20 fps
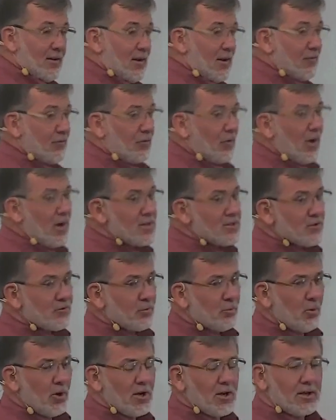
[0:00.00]
And so I
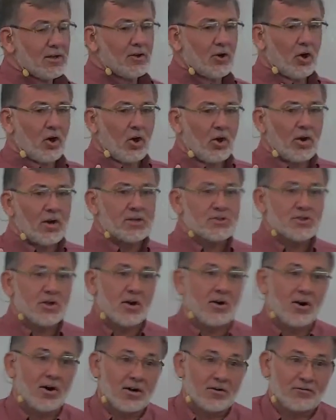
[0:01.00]
just want to encourage
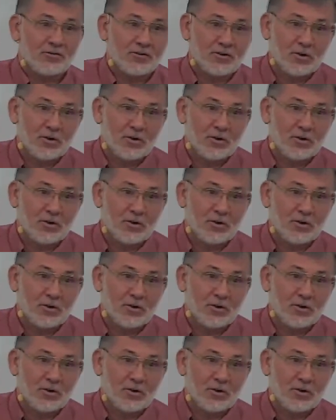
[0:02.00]
our hearts,